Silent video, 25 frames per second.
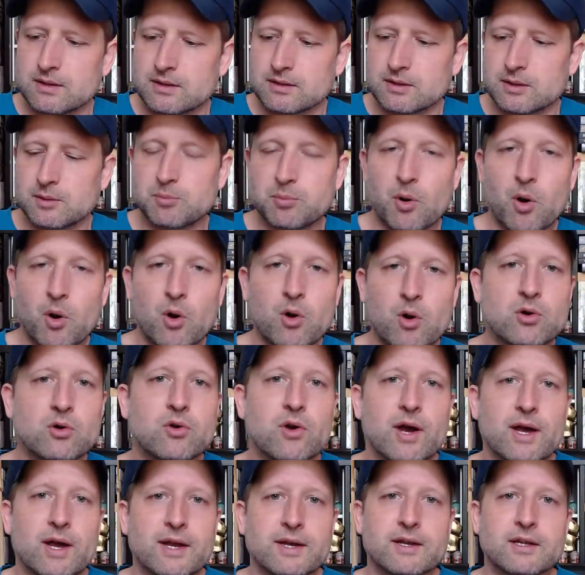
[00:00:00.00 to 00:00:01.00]
The
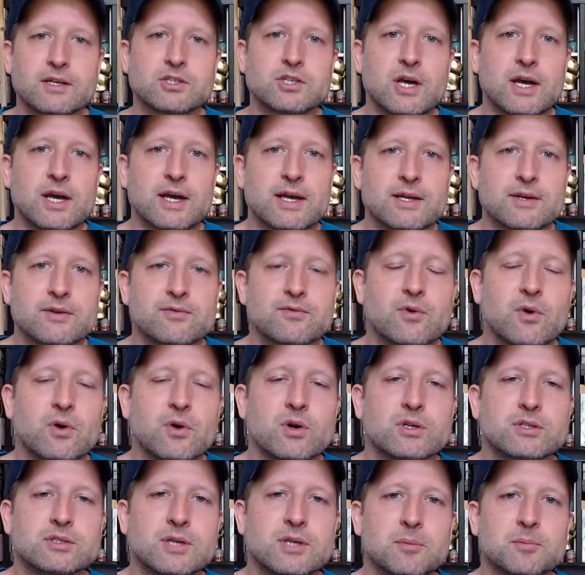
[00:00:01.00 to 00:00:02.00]
Bonegrinder Giant, for
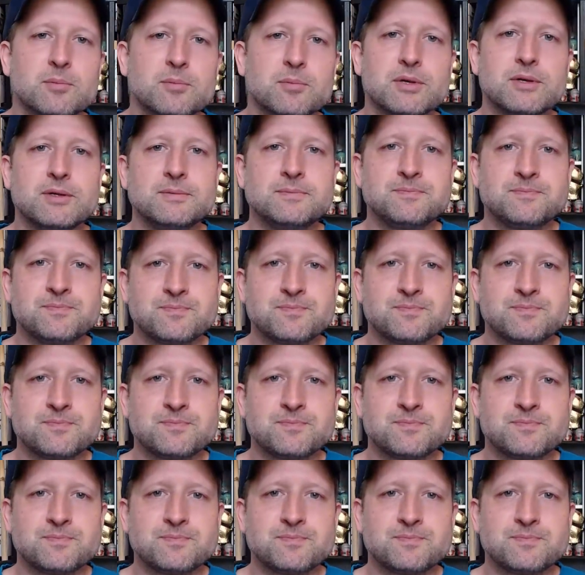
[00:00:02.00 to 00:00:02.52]
example,